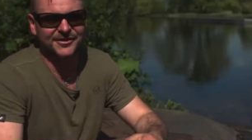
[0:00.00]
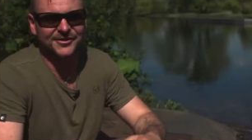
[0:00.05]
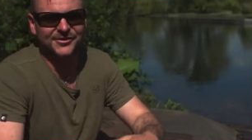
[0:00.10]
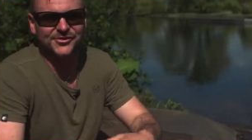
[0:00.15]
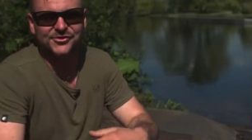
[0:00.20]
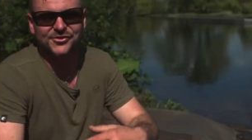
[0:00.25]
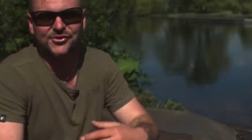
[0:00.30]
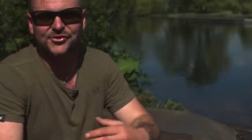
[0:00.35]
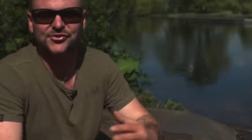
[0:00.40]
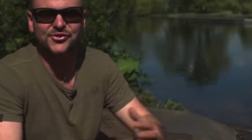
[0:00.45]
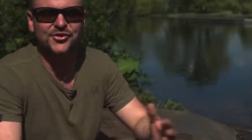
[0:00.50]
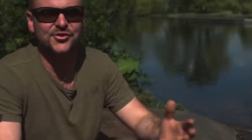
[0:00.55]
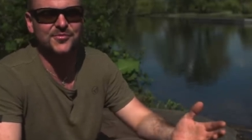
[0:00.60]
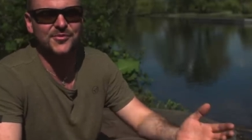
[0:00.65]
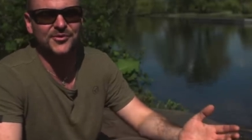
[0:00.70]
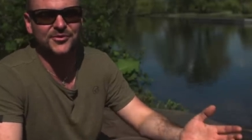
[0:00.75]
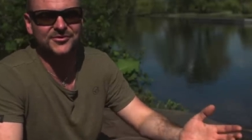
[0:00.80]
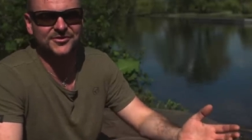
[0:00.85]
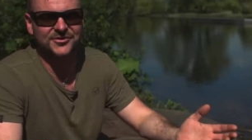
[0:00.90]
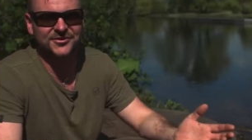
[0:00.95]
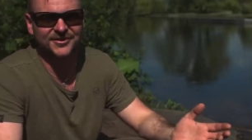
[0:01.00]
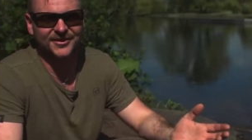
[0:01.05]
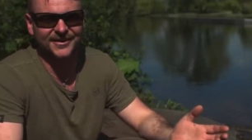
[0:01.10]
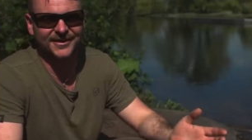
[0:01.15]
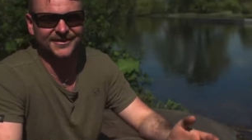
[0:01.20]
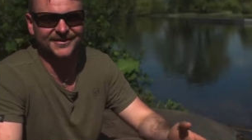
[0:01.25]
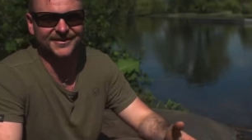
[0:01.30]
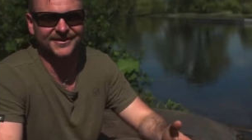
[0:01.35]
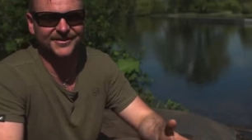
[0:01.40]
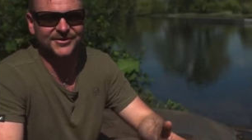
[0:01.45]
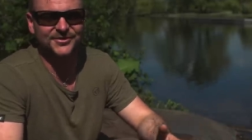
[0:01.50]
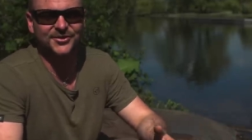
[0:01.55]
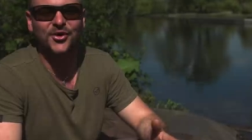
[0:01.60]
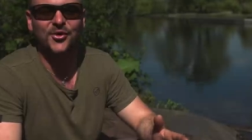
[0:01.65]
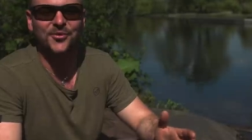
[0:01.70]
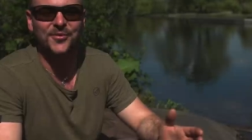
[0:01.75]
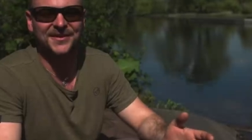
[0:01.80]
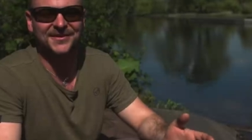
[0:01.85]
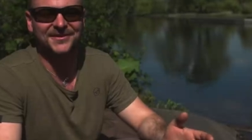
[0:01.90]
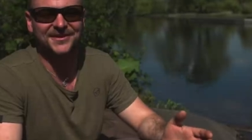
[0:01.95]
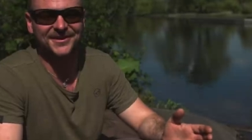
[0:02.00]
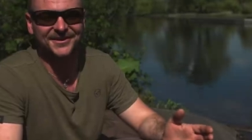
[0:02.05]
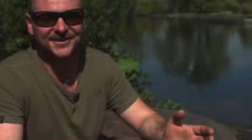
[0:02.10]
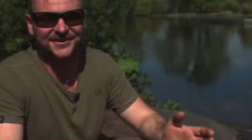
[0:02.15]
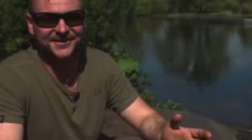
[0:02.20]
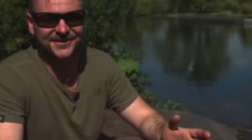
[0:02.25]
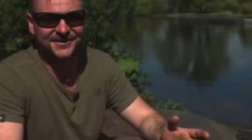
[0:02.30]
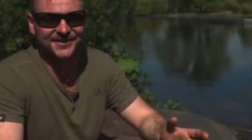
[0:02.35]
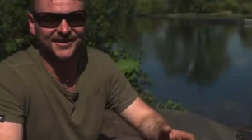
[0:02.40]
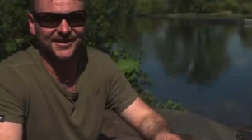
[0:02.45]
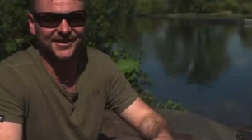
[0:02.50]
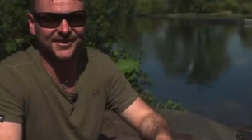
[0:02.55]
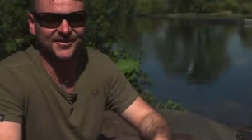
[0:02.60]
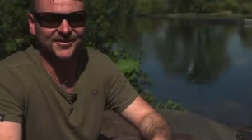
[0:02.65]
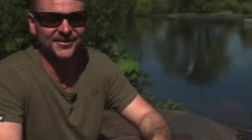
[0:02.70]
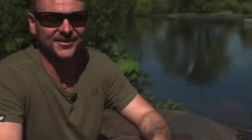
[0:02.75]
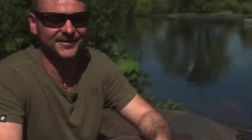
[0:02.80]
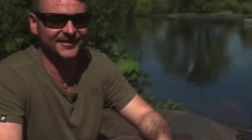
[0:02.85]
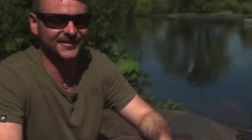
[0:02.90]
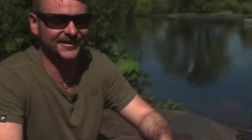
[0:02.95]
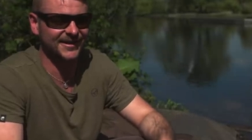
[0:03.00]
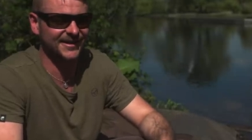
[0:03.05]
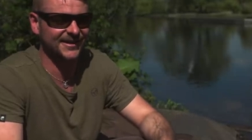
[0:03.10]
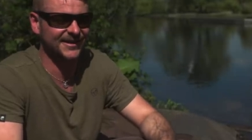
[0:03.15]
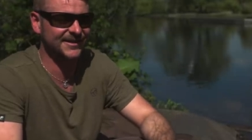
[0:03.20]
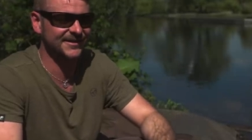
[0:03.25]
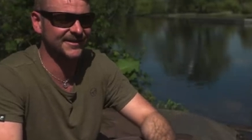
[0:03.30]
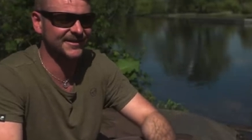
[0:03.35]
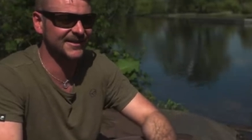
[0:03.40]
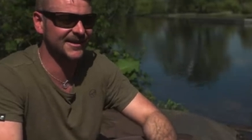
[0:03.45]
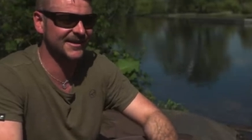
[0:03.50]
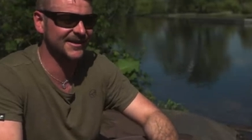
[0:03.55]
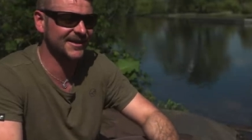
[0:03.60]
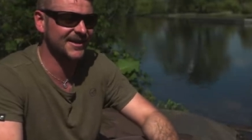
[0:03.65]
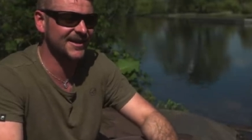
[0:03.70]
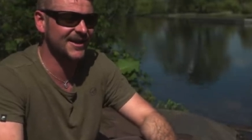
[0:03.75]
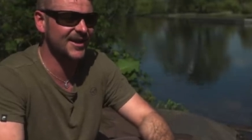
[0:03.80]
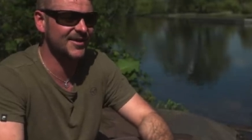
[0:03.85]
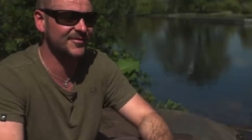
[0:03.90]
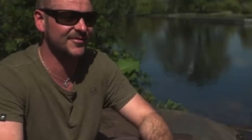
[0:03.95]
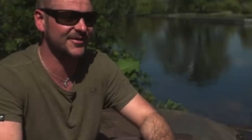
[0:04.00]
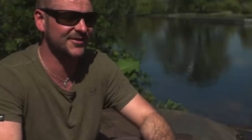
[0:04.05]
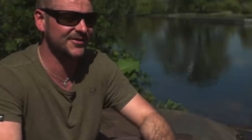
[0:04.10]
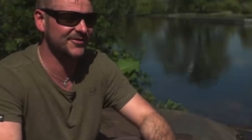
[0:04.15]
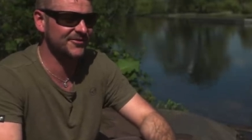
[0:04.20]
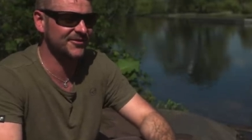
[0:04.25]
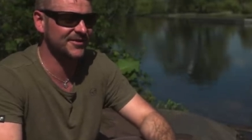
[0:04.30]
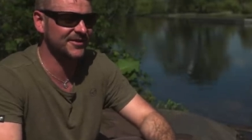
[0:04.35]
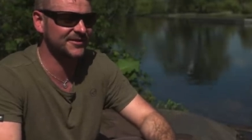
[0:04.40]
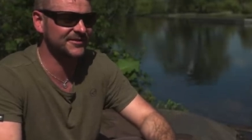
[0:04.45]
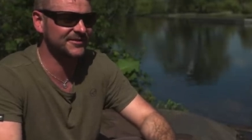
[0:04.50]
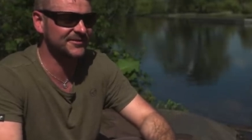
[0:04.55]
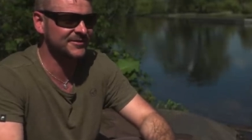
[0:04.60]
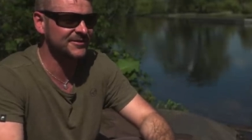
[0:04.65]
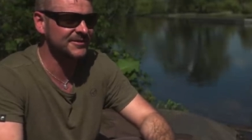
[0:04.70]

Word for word: there's just too much in coincidence in, in, in the carp industry.